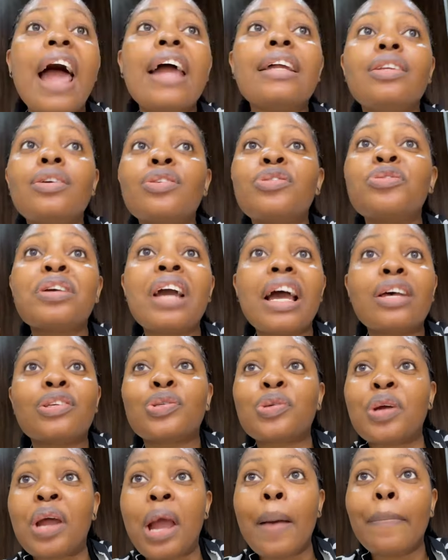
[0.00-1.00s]
need you guys
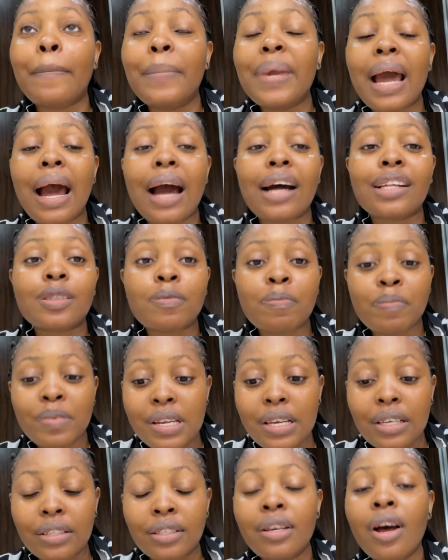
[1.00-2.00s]
to help me out,
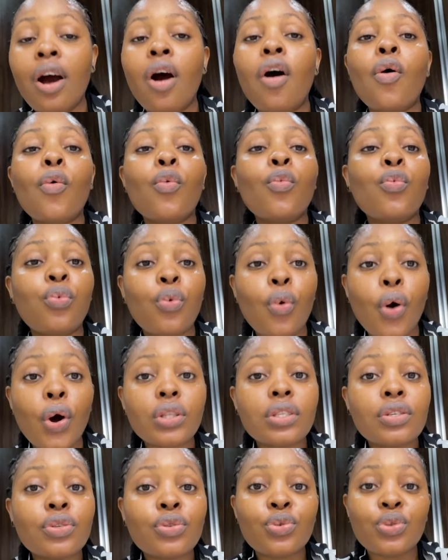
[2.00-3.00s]
please.
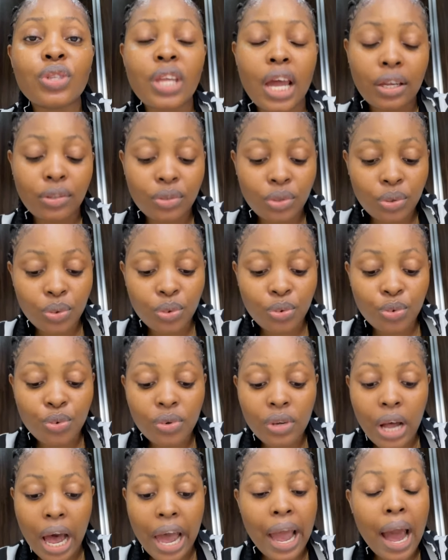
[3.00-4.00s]
What should I
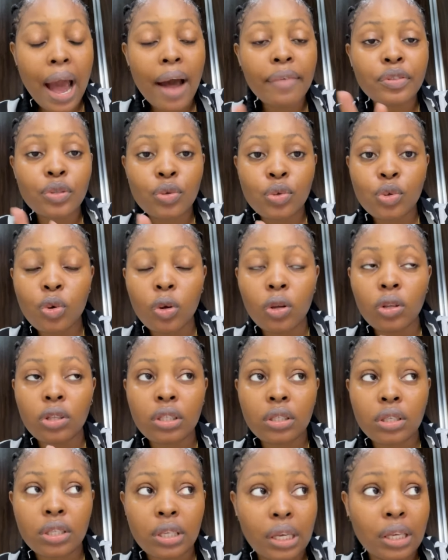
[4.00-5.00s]
do? I have two
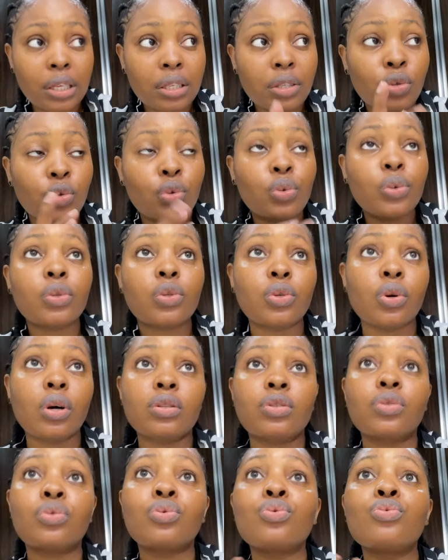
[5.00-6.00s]

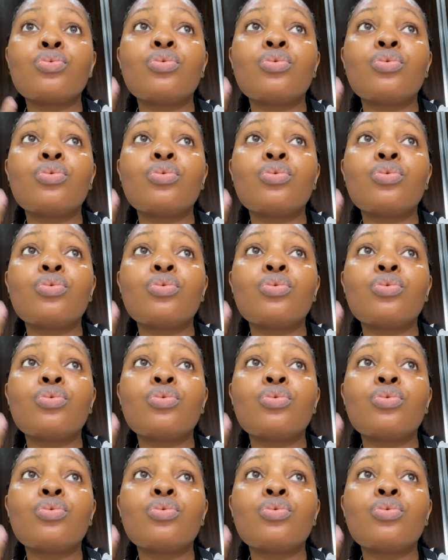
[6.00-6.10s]
thoughts